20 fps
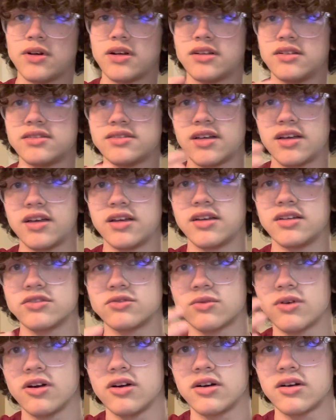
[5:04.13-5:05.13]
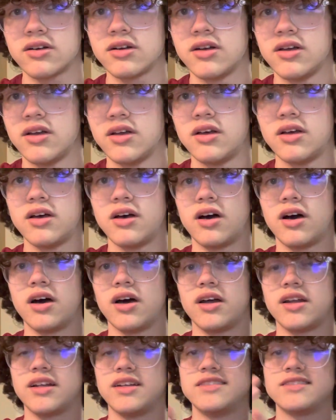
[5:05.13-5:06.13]
he's saying is wrong,
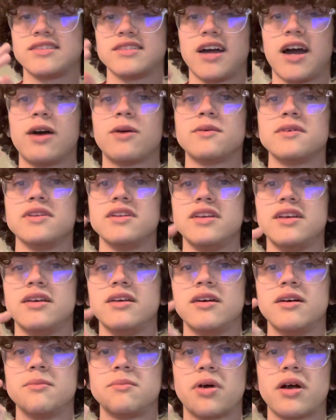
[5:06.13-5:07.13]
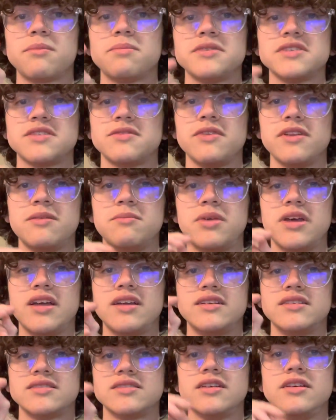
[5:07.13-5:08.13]
and he's outwardly, purposefully
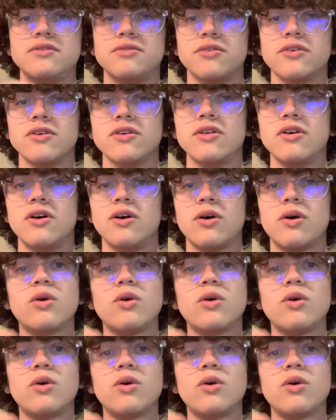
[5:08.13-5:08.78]
being deceitful,